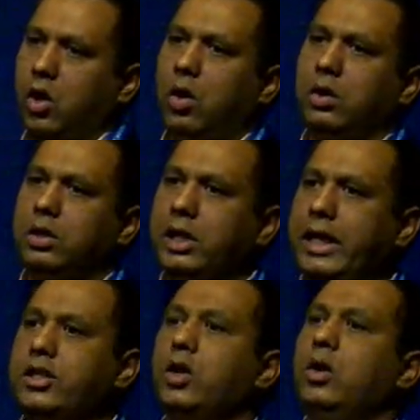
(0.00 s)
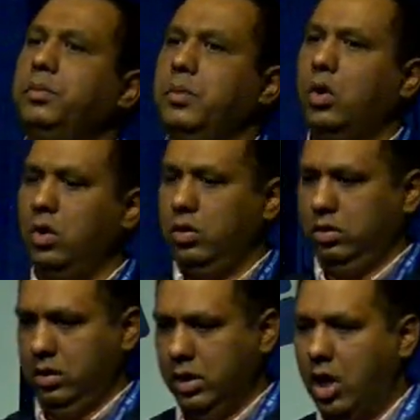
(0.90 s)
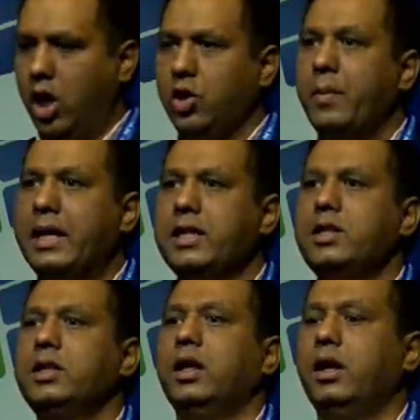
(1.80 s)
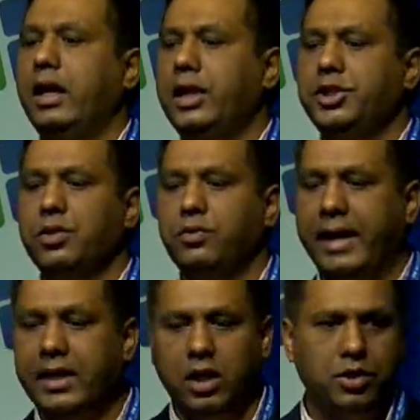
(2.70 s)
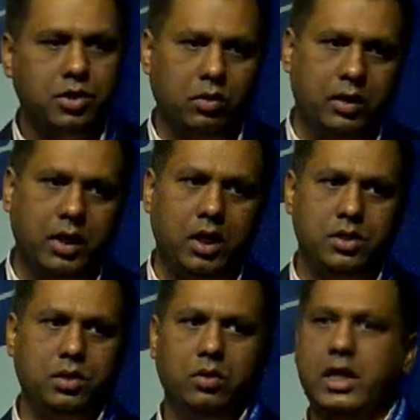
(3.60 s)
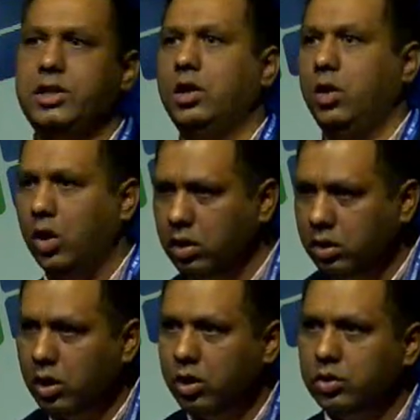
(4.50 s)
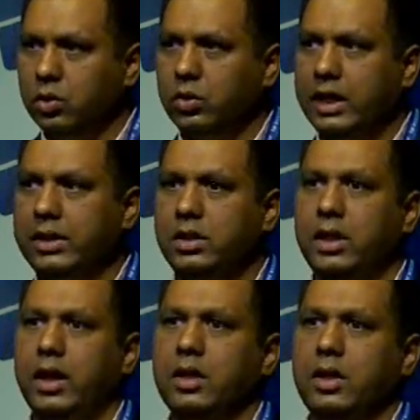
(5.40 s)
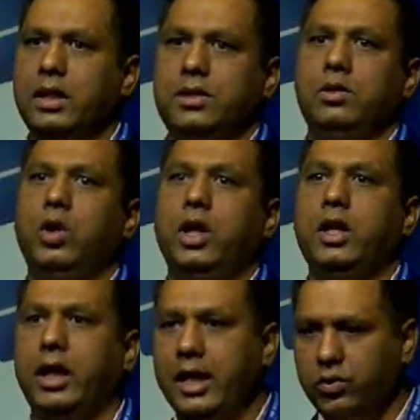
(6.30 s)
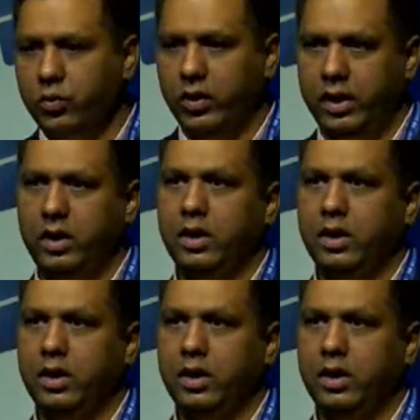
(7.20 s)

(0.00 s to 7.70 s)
Or you can develop the automated aeration fan control and also later on, so that there's not any guesswork.